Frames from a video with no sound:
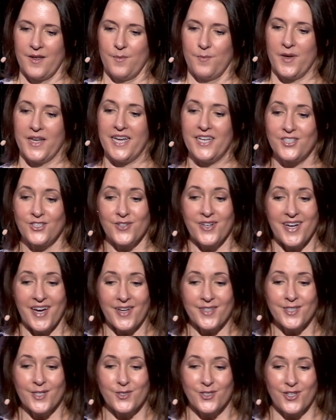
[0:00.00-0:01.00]
But history
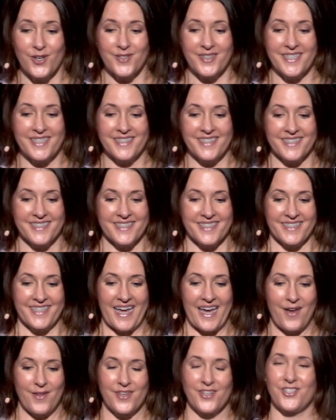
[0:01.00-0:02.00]
also shows us
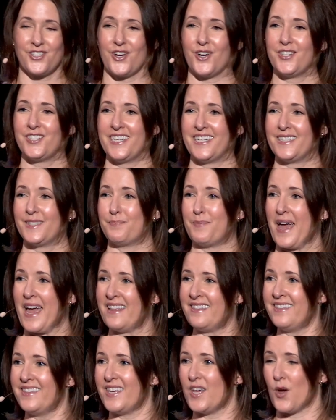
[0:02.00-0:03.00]
how the church has
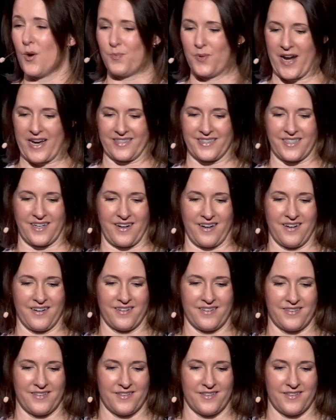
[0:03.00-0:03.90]
been the oppressor,